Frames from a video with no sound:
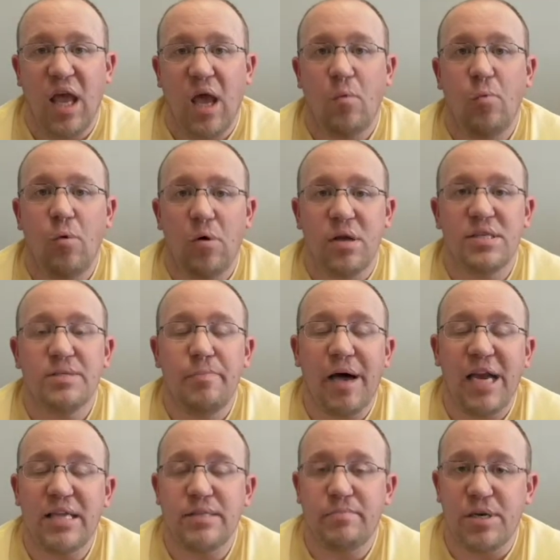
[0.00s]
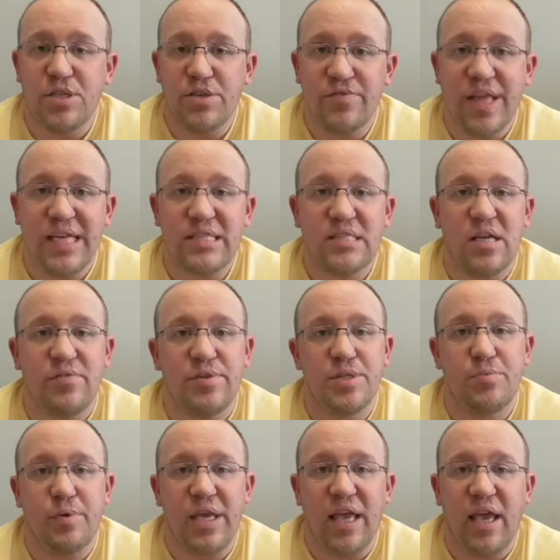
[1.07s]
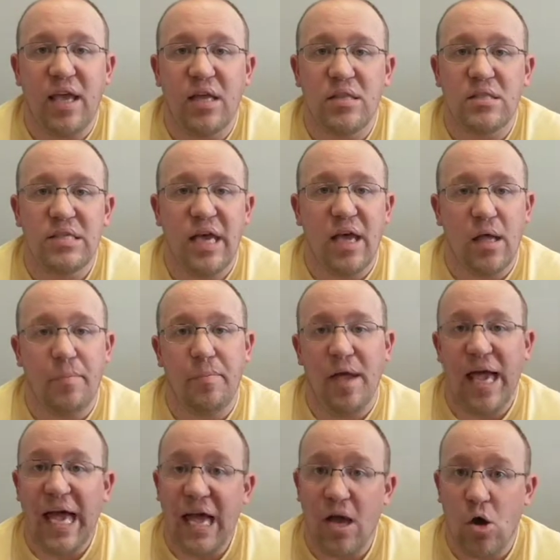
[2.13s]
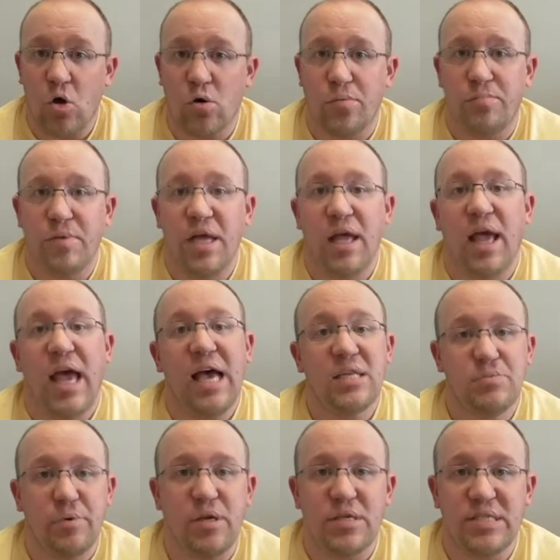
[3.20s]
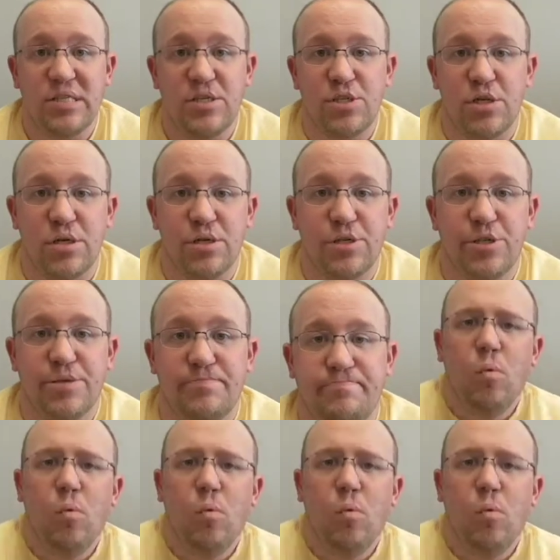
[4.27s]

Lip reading: and we want to spot as much of that stuff as we can to help at home as well as at church.